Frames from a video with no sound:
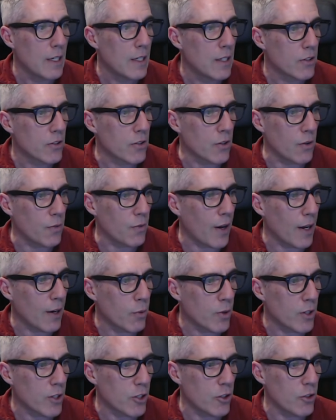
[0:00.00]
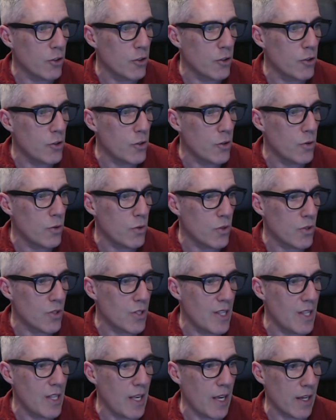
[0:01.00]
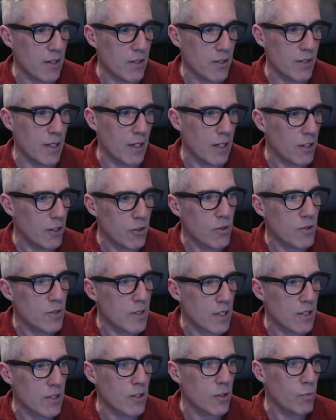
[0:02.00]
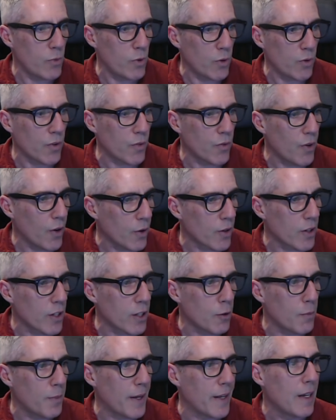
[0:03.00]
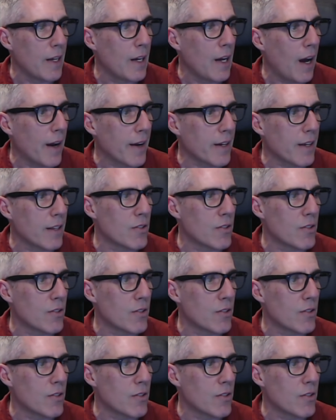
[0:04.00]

So if I were to use this, and I'll use this moving forward a little bit, I can